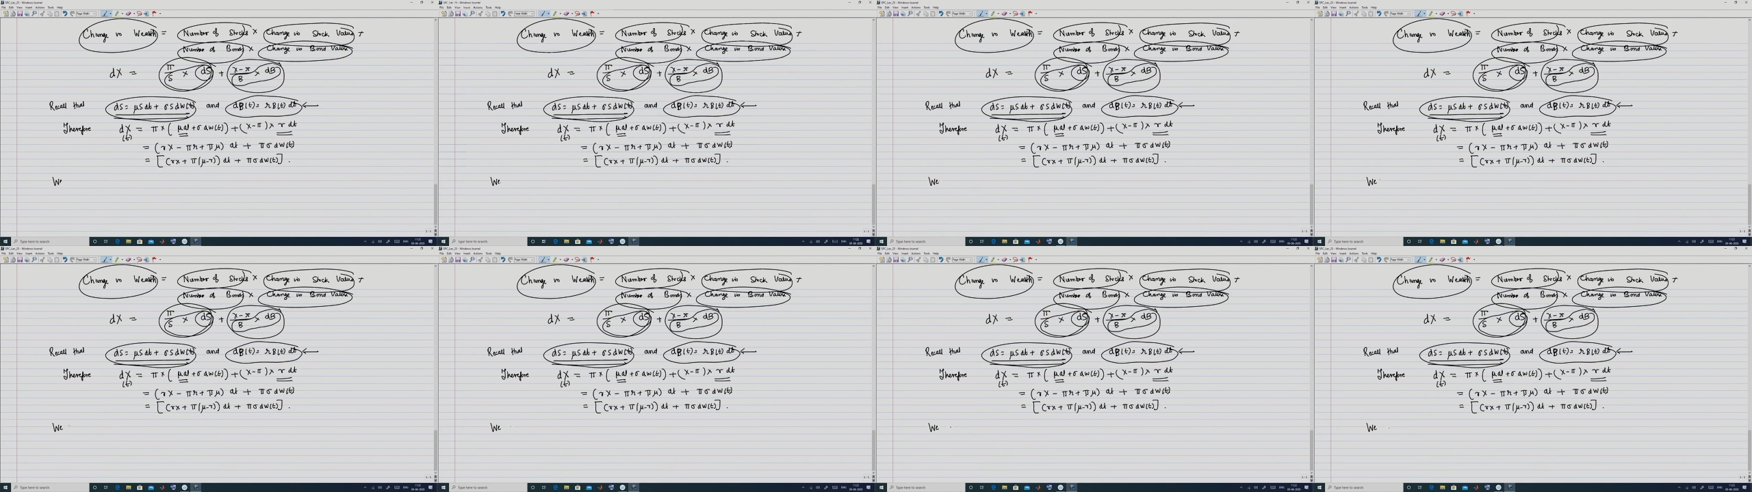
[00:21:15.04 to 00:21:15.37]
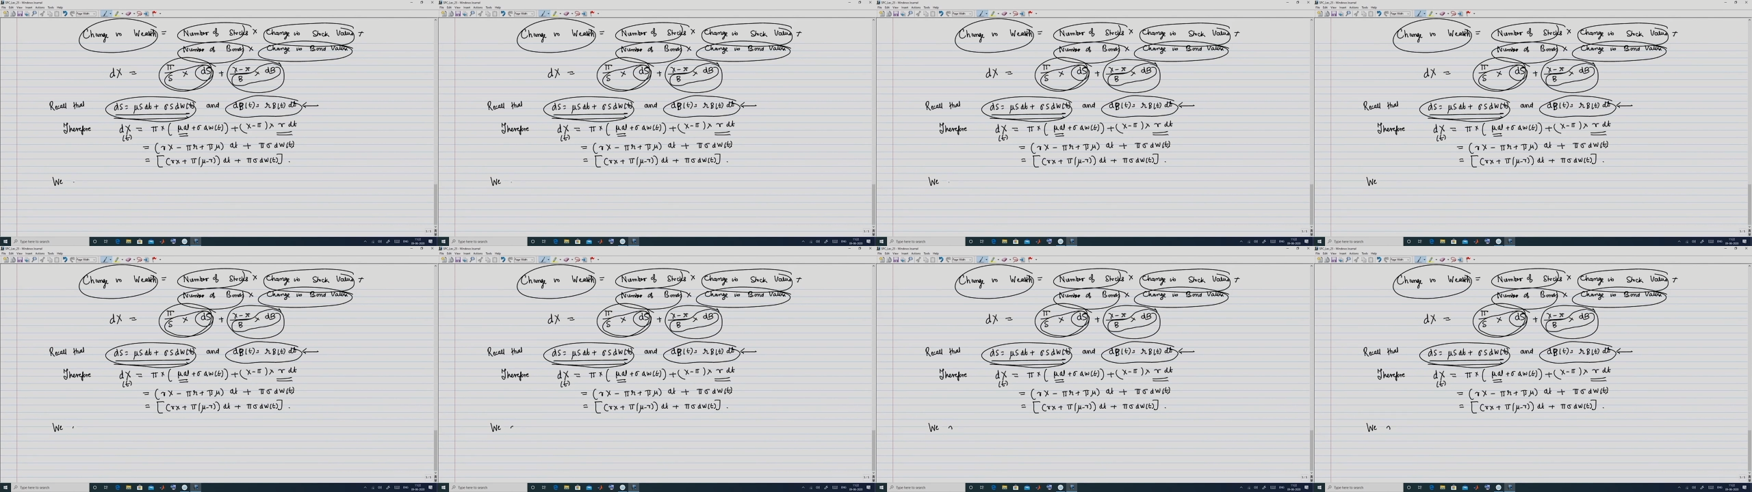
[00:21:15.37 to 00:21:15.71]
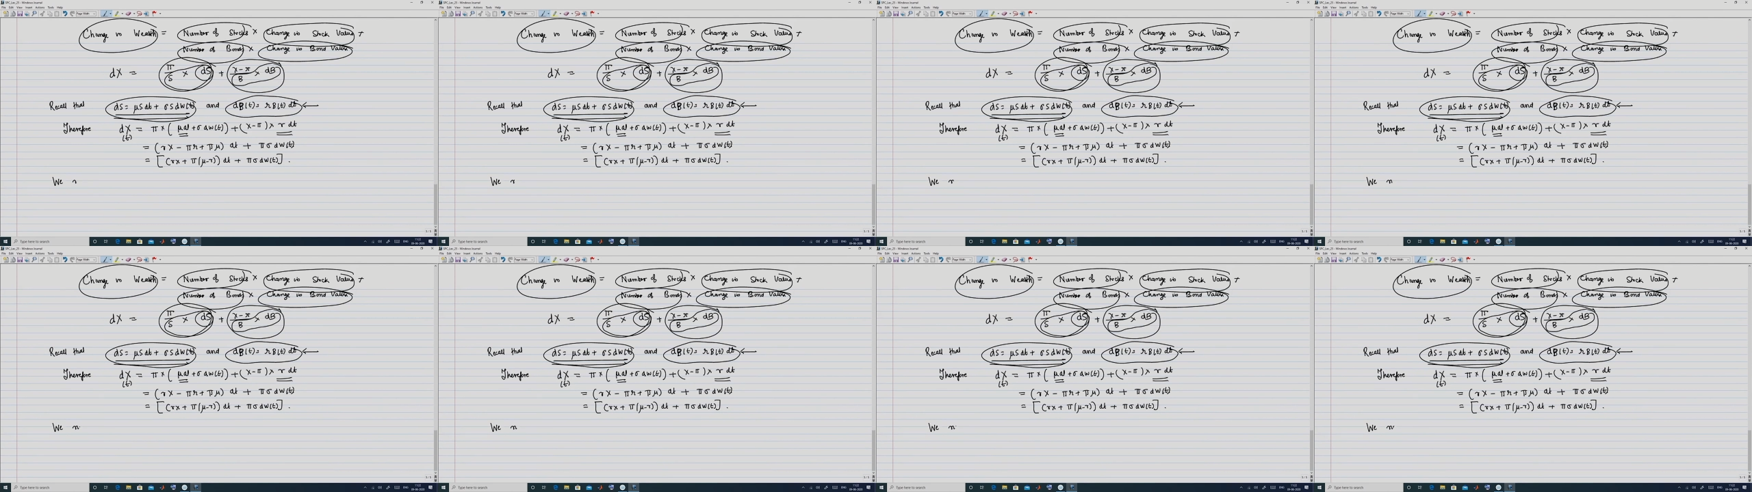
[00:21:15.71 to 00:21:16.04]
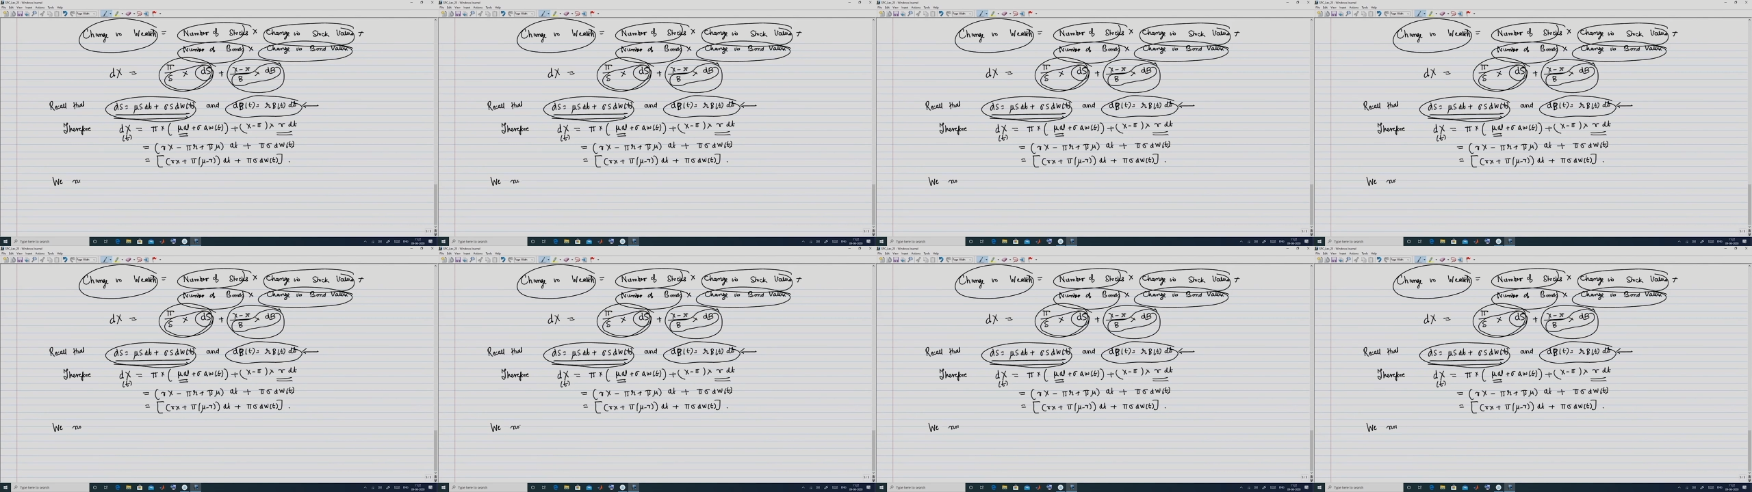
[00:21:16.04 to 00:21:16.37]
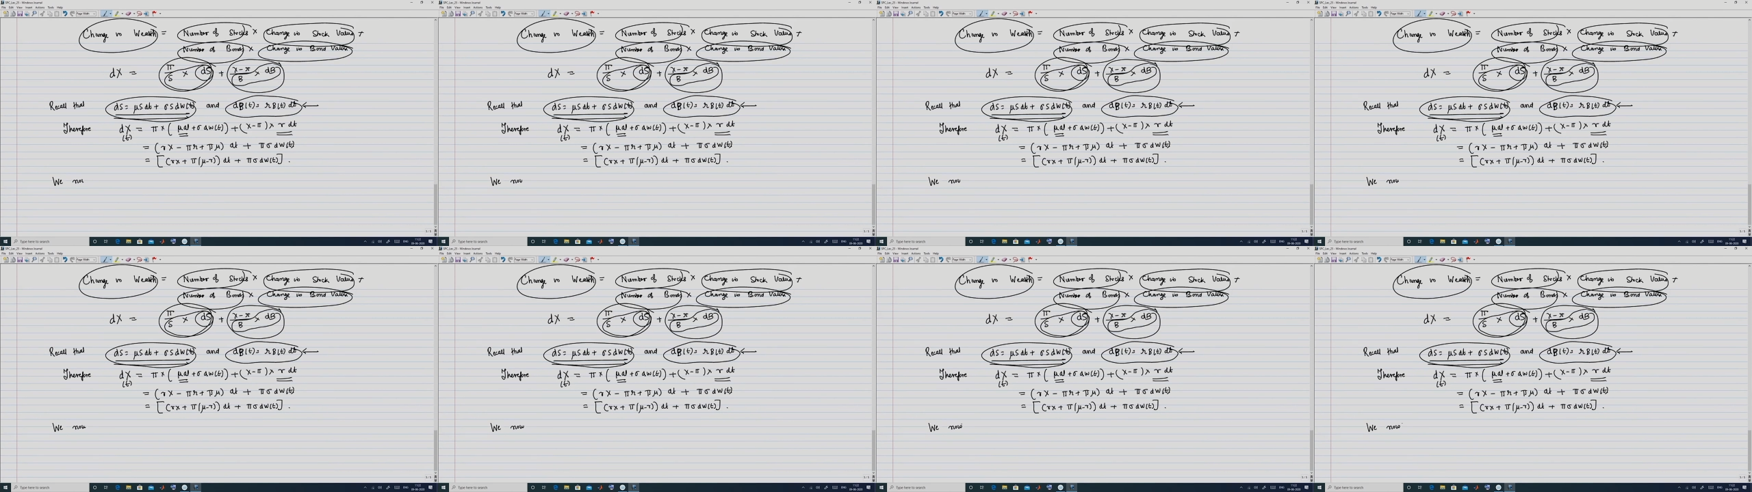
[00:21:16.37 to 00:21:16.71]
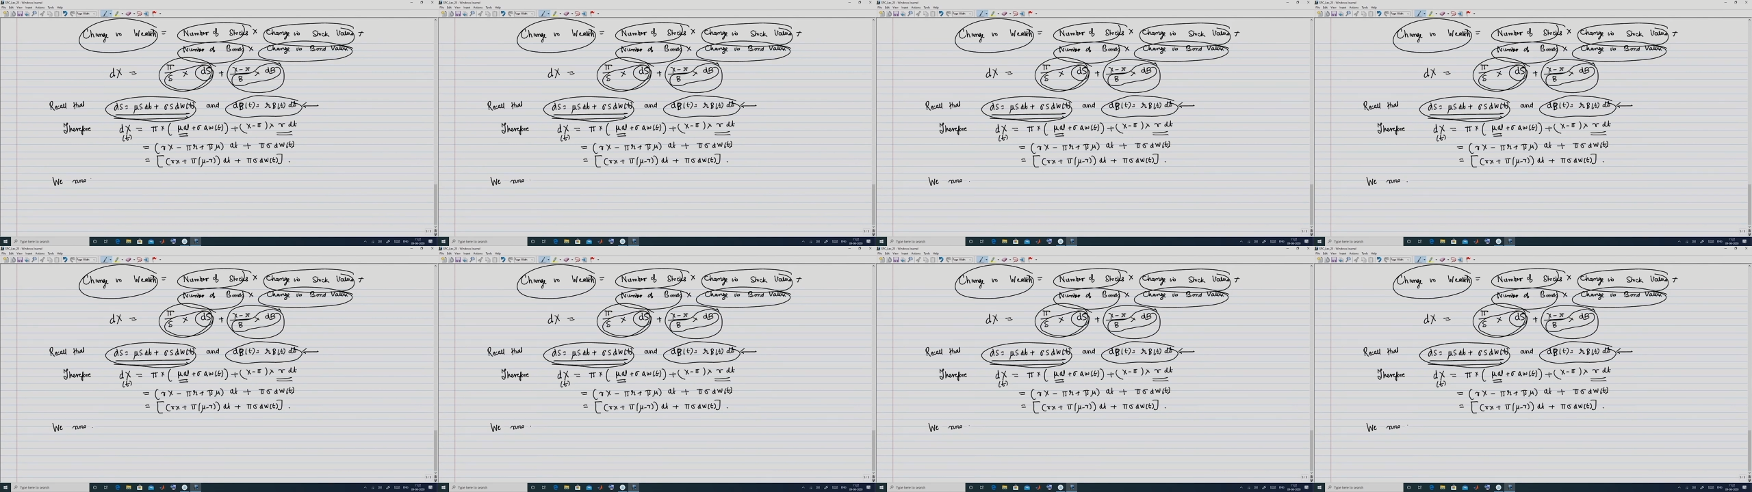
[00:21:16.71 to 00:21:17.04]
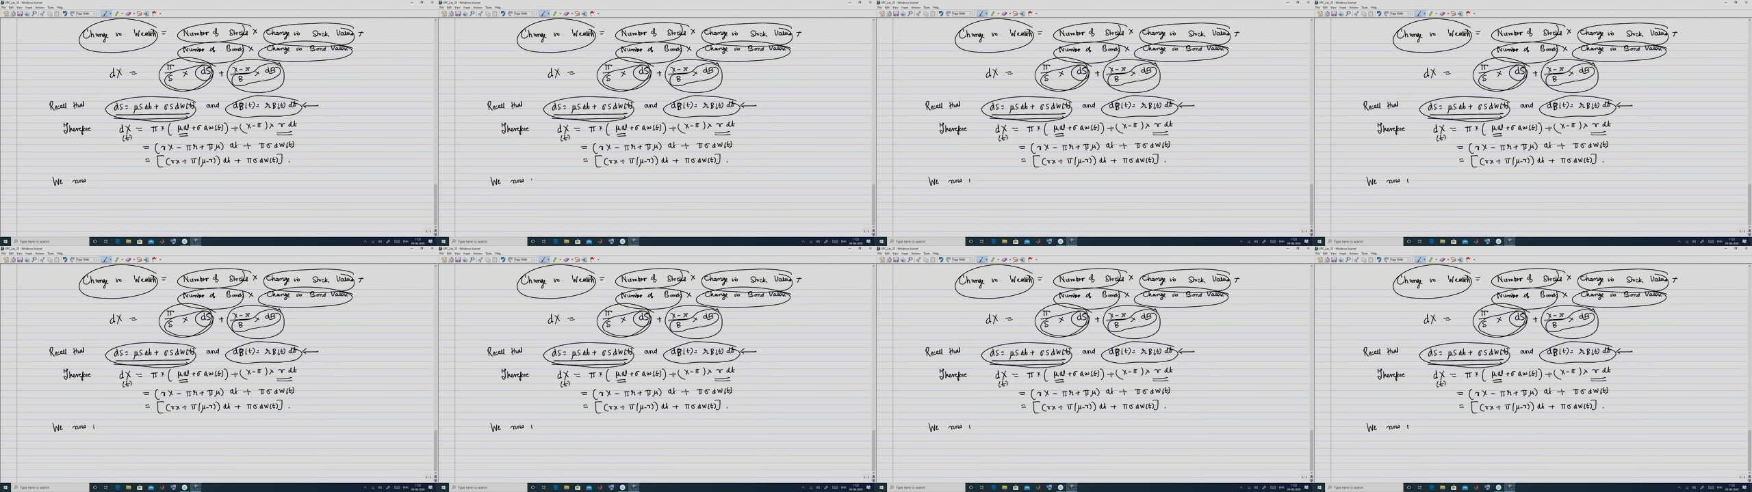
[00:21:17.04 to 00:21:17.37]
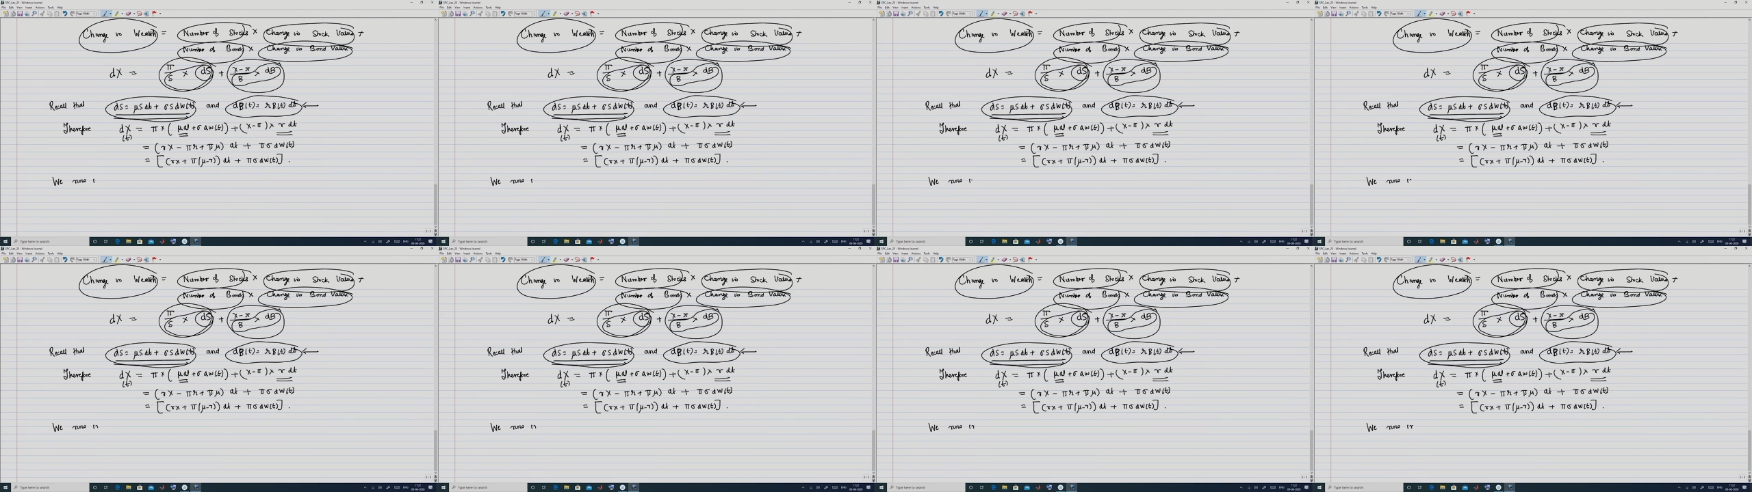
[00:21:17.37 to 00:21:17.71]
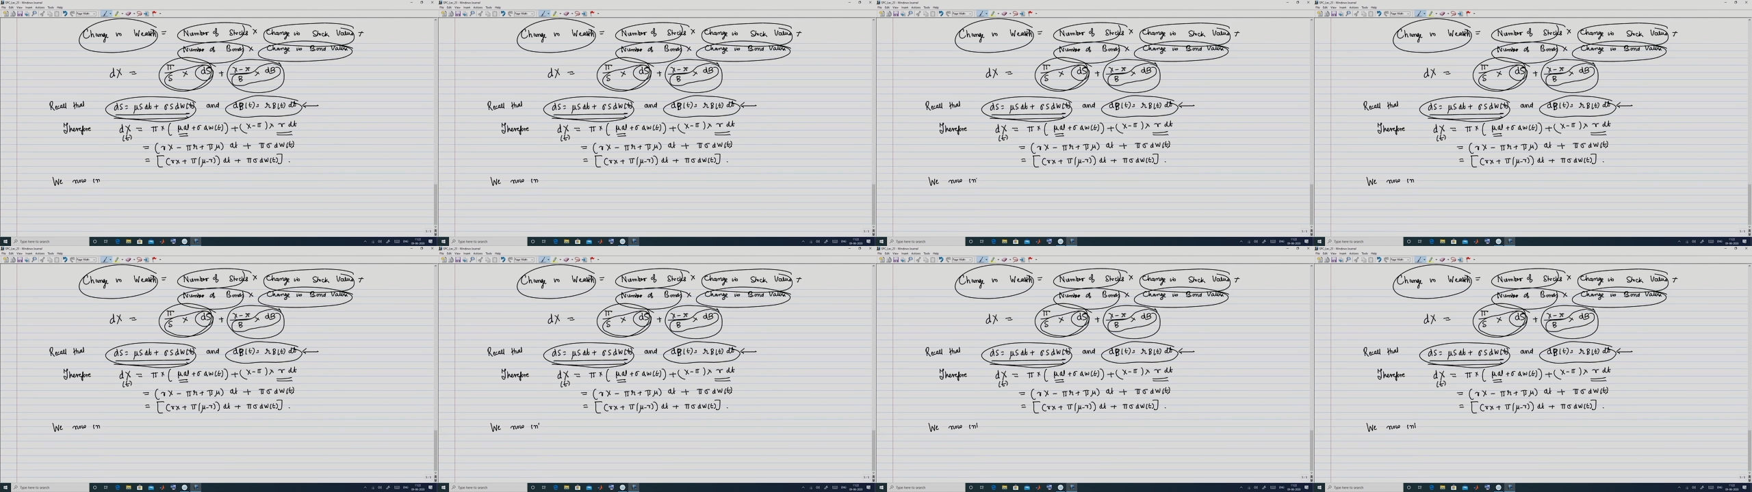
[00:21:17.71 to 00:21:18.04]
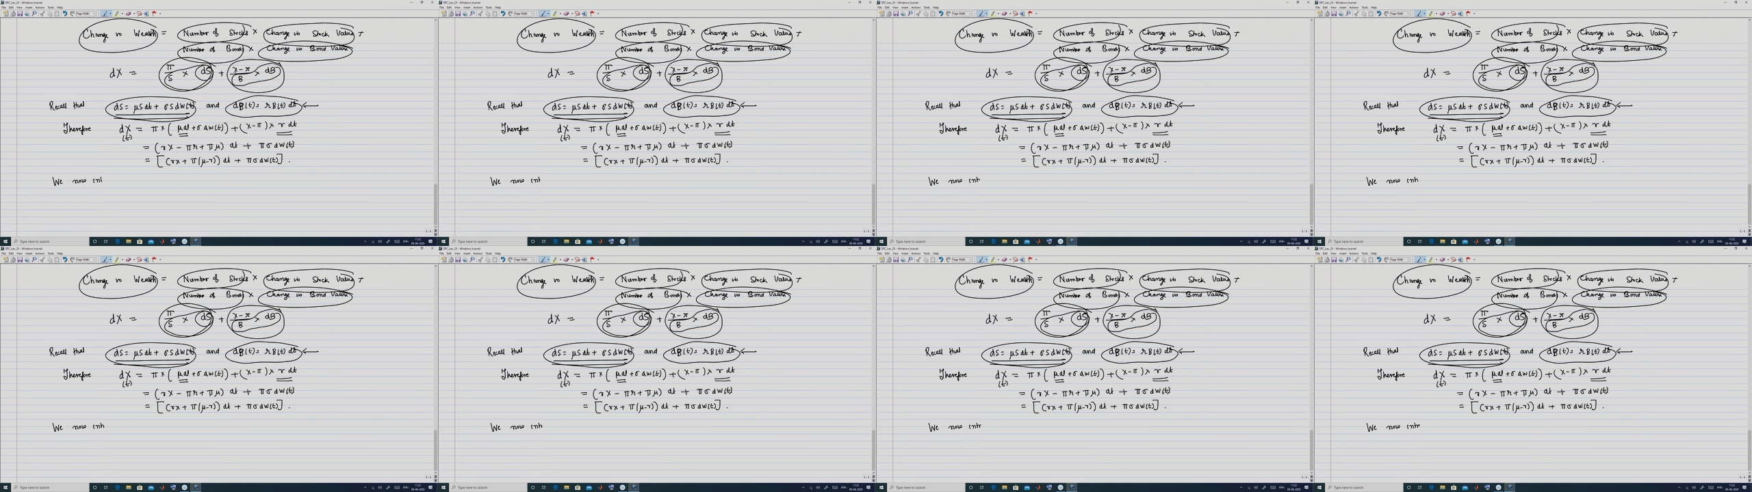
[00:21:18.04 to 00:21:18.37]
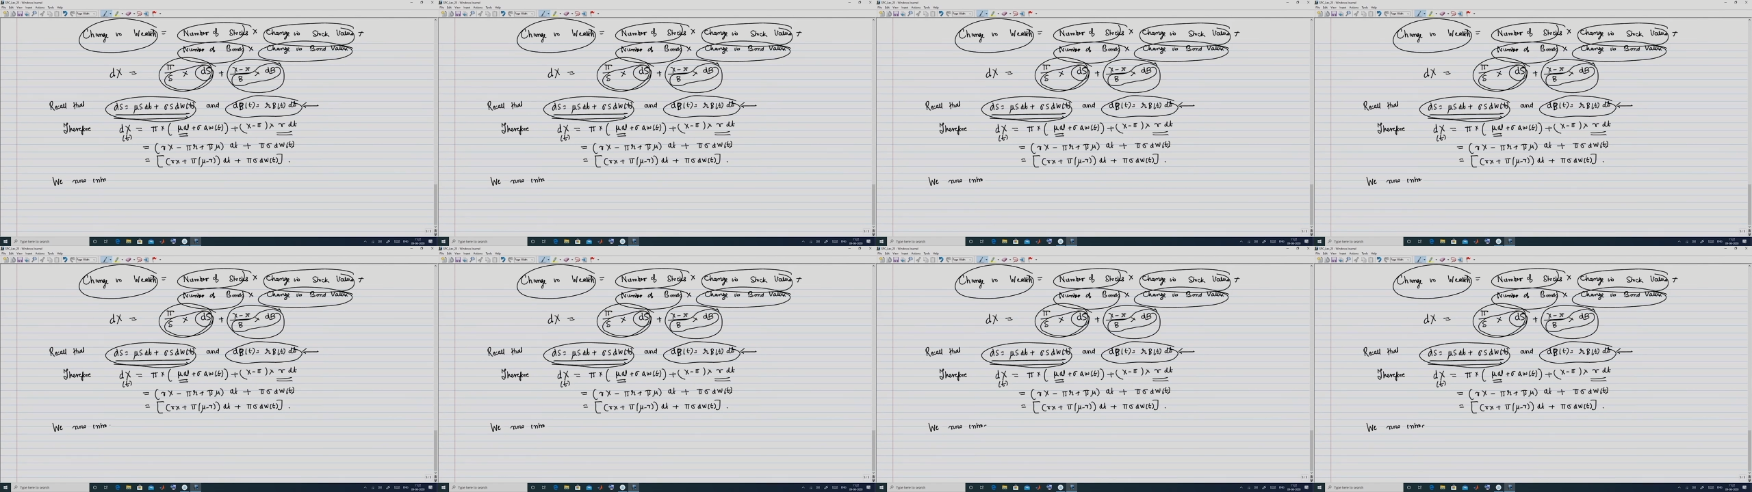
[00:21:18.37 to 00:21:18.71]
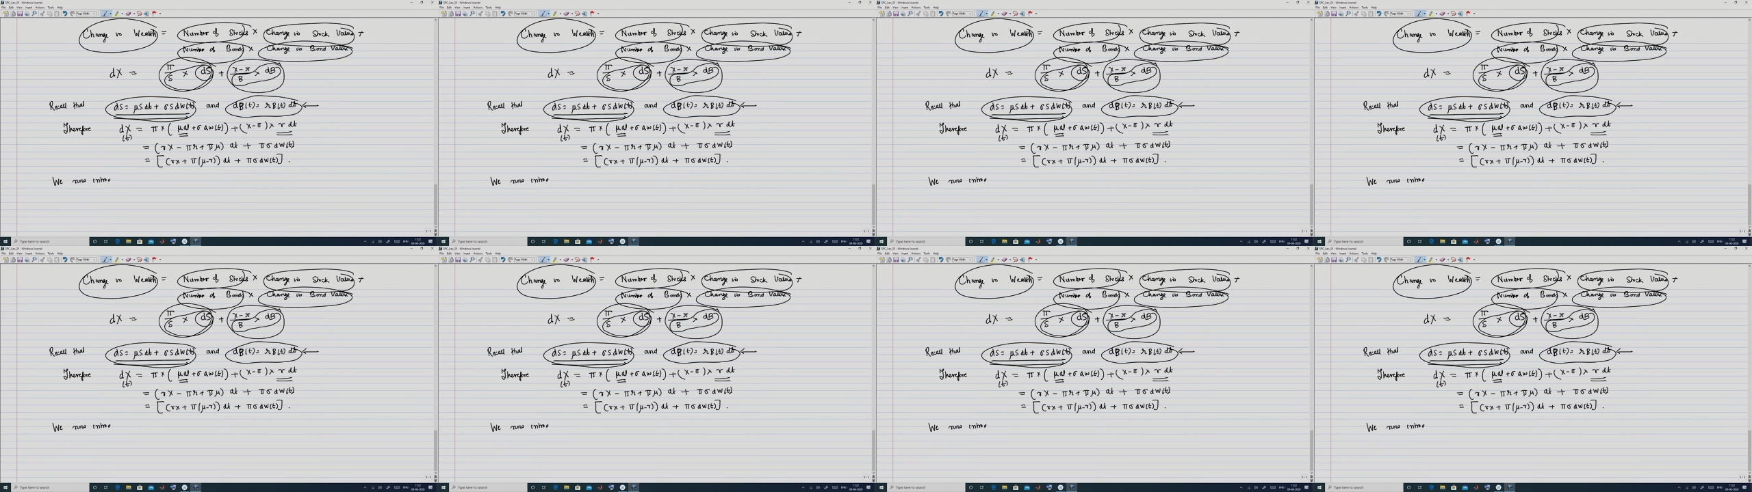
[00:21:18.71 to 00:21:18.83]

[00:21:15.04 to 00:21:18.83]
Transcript: Nobody's mouth can be seen.